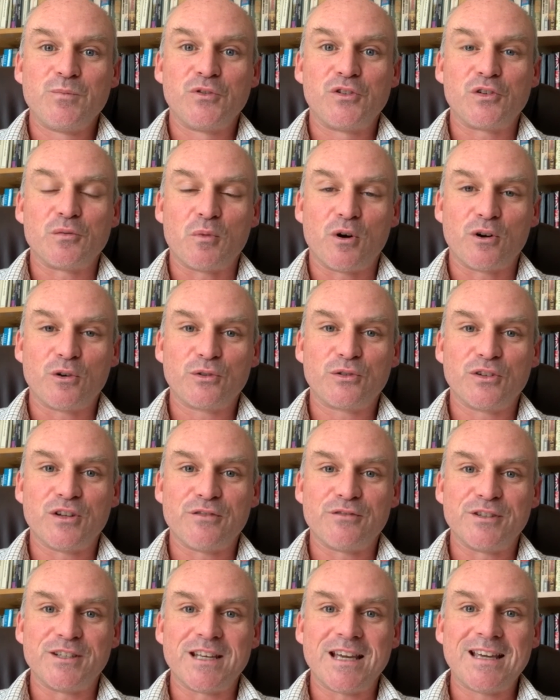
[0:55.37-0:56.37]
Tomorrow's
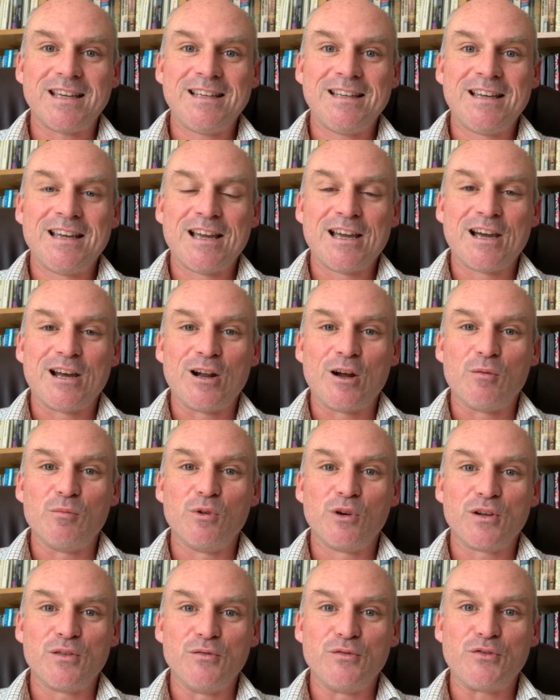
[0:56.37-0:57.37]
another day. I'm
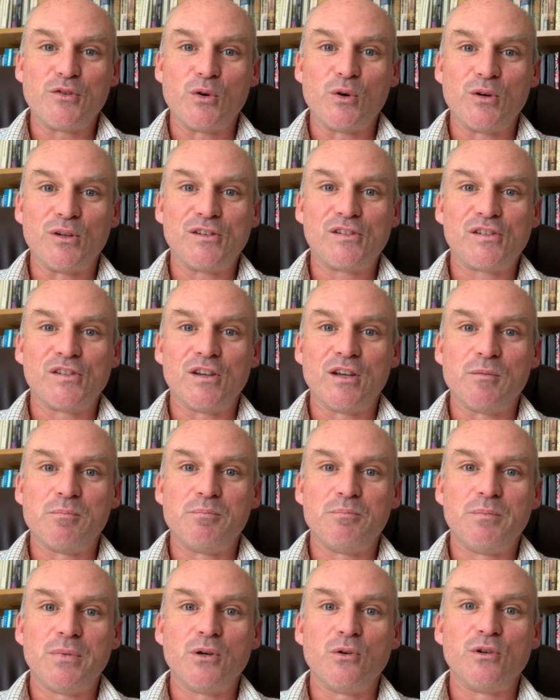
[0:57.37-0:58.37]
looking forward to
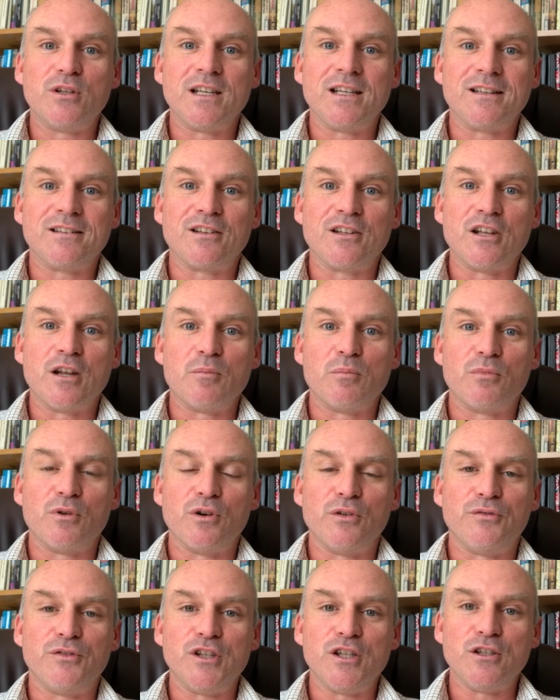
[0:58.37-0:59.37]
building the number
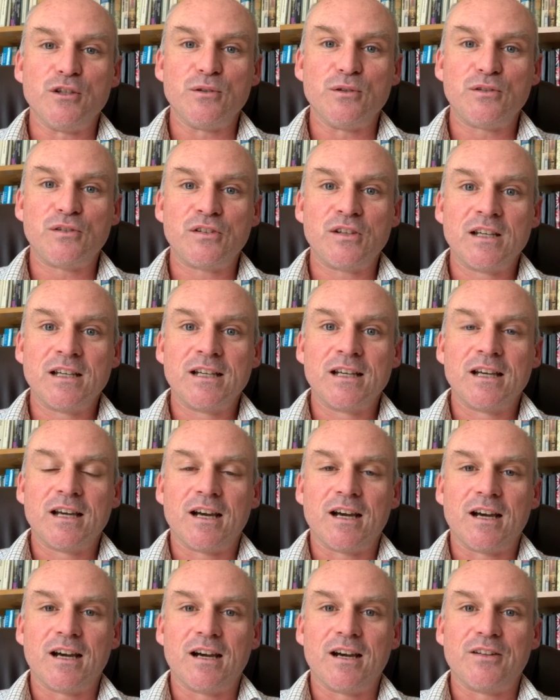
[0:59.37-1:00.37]
of views,
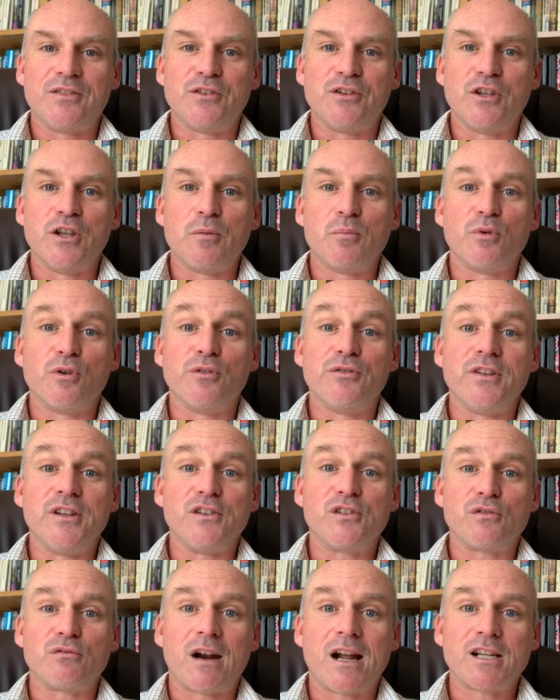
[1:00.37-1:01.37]
the number of
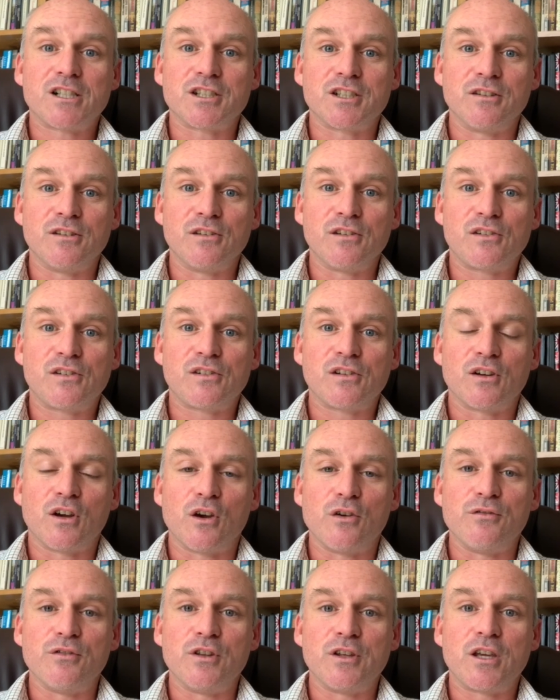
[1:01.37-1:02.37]
interactions
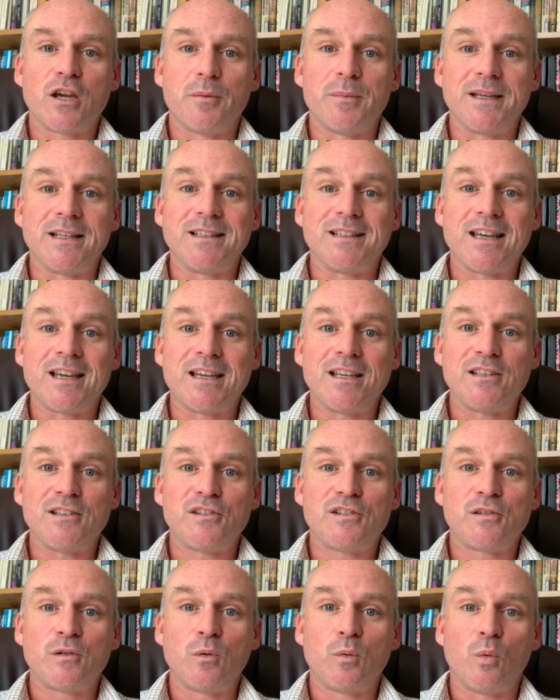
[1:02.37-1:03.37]
over the coming
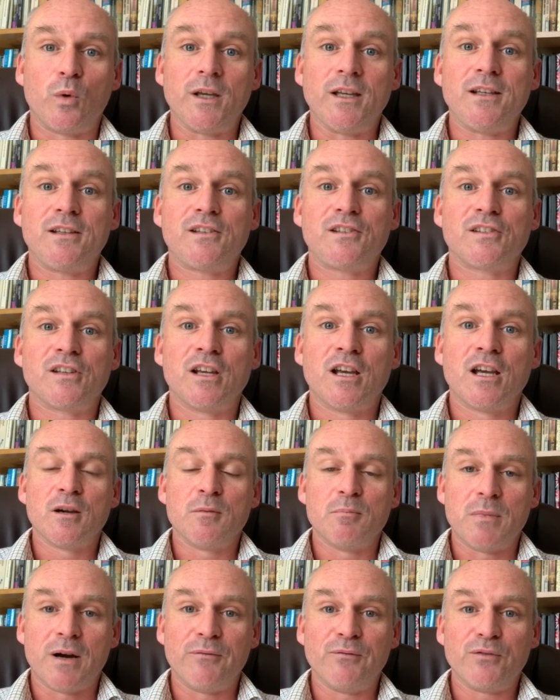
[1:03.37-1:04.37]
days, weeks,
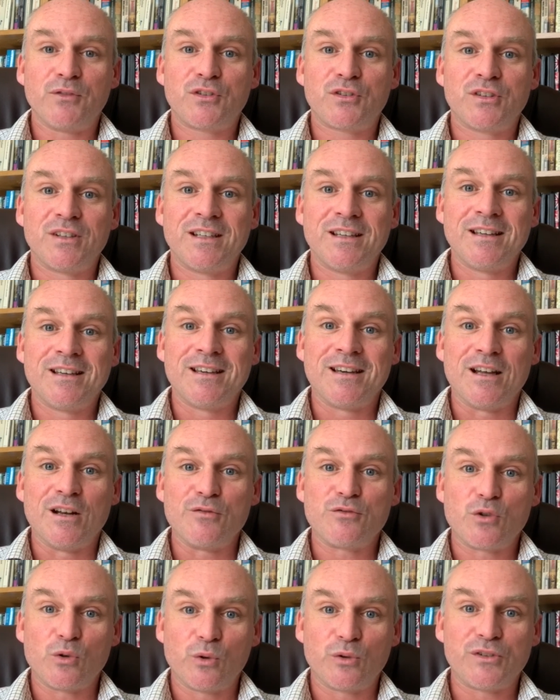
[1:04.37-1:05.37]
months, and
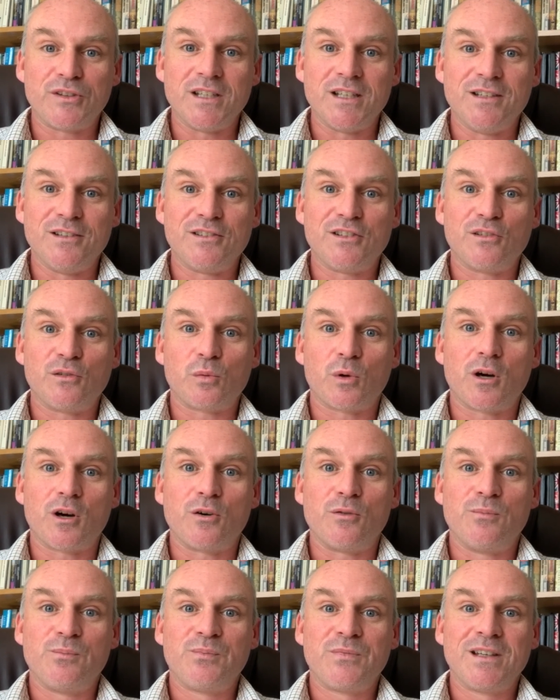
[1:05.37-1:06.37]
of course, years as
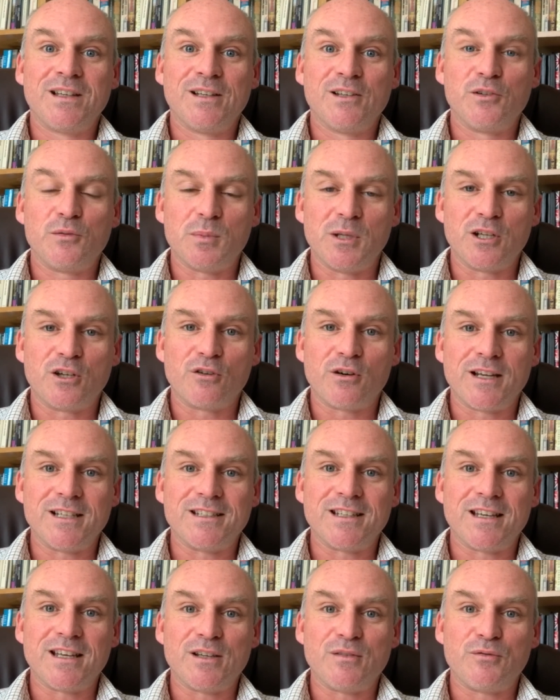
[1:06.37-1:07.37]
well. It's been a great
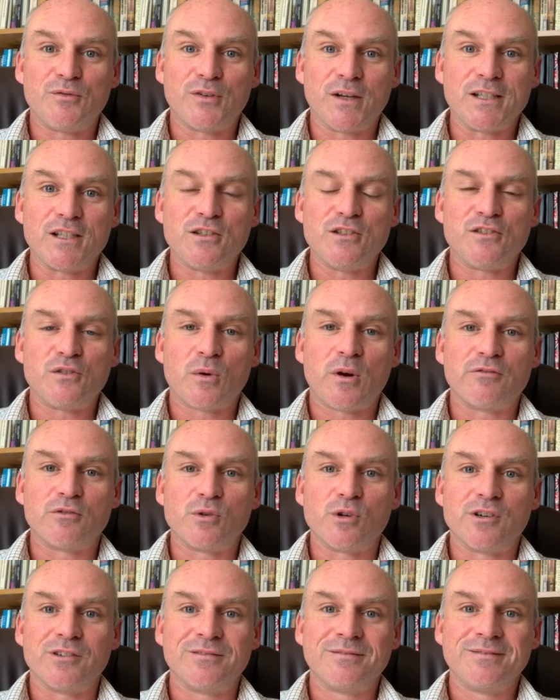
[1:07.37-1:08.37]
day. Thank you to
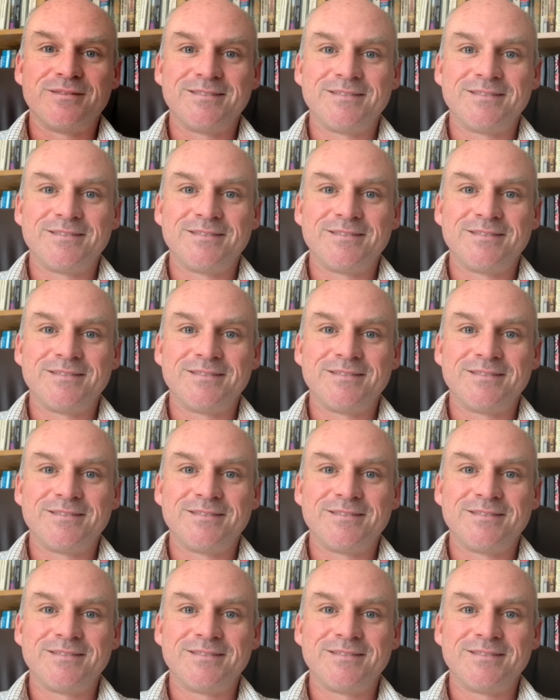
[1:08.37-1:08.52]
everyone.